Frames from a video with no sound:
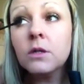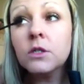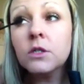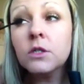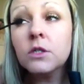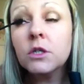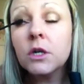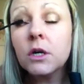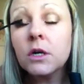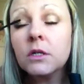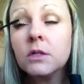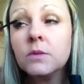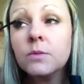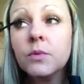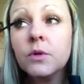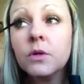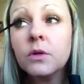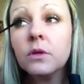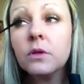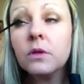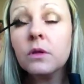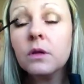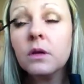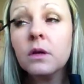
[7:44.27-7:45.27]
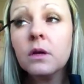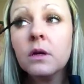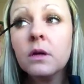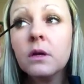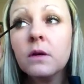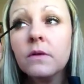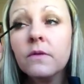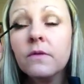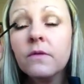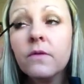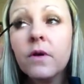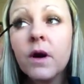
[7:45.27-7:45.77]
just put the
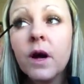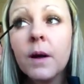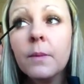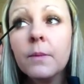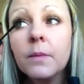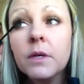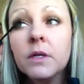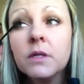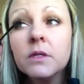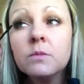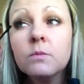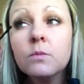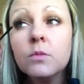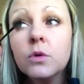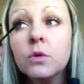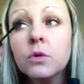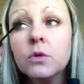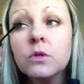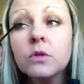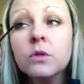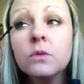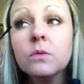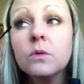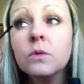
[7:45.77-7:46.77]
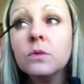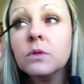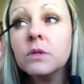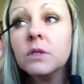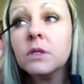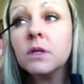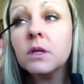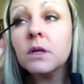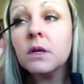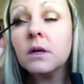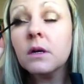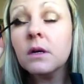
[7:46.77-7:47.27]
fibres more towards
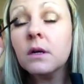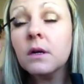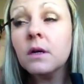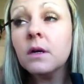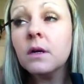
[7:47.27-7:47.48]
the